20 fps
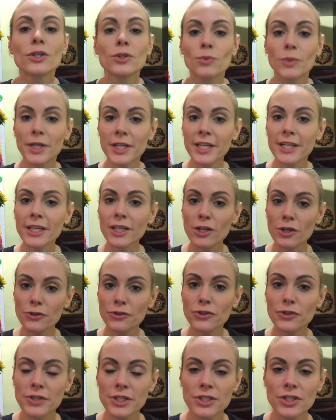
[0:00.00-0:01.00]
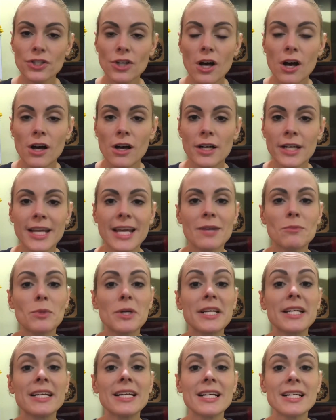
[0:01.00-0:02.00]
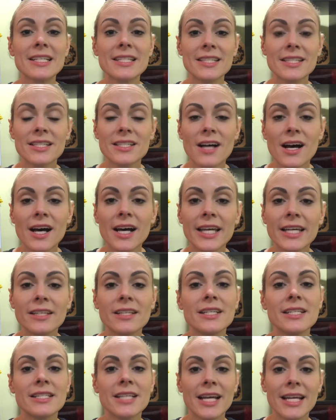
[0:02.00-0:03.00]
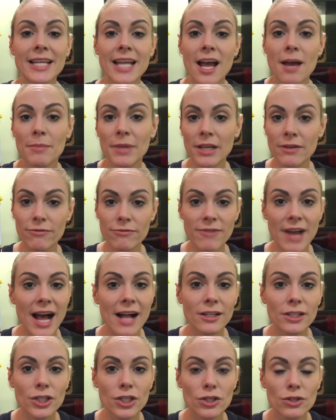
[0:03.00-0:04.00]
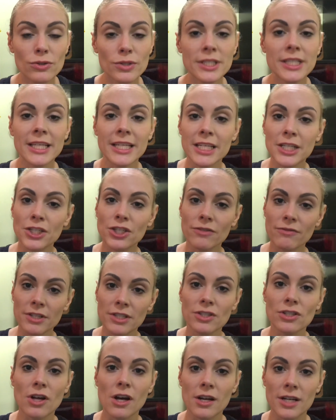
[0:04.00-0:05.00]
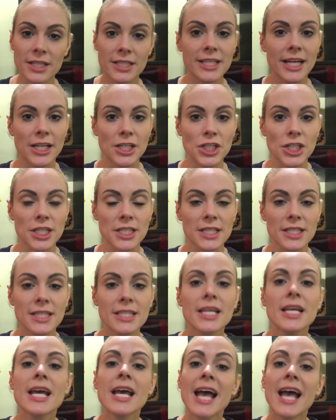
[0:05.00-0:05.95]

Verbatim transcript: We're gonna go through the song and we're gonna assign a dynamic value to each of the song sections.